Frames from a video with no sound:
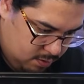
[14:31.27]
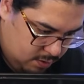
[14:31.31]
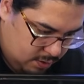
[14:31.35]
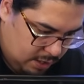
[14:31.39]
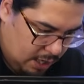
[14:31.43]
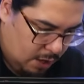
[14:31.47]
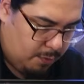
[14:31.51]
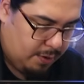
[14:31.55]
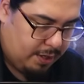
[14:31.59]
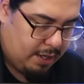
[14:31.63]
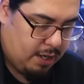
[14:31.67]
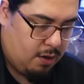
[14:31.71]

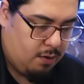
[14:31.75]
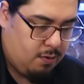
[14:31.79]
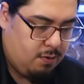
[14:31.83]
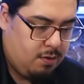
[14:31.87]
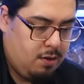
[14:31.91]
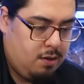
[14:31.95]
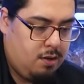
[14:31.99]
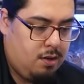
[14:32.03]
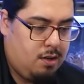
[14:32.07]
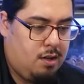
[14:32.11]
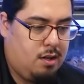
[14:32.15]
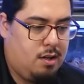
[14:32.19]
there we go.
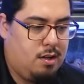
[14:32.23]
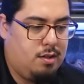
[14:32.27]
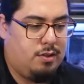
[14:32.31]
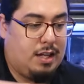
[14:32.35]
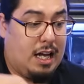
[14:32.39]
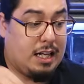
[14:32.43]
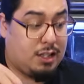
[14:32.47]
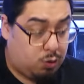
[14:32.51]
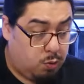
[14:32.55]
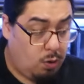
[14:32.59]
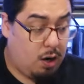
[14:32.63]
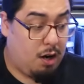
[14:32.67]

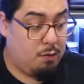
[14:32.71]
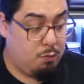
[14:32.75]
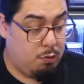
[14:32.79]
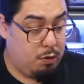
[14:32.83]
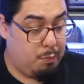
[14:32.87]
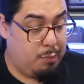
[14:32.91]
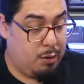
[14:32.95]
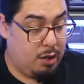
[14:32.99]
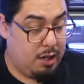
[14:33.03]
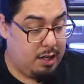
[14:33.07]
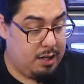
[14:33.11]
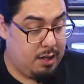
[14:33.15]
That's where I
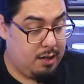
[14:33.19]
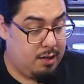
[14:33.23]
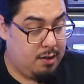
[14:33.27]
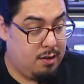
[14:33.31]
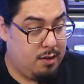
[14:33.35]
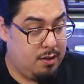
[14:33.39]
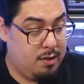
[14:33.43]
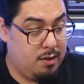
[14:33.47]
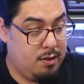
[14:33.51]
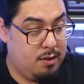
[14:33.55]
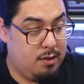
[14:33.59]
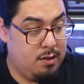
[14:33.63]
would put
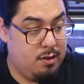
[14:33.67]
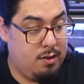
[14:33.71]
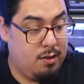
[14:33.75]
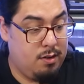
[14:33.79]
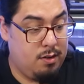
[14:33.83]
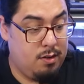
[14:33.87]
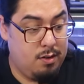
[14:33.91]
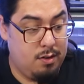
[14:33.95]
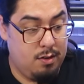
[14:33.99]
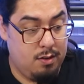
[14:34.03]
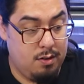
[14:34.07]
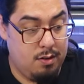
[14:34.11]

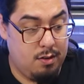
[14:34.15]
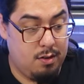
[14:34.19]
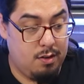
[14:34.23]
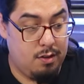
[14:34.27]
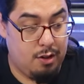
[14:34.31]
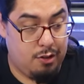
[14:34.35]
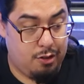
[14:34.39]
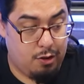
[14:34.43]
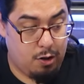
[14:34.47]
the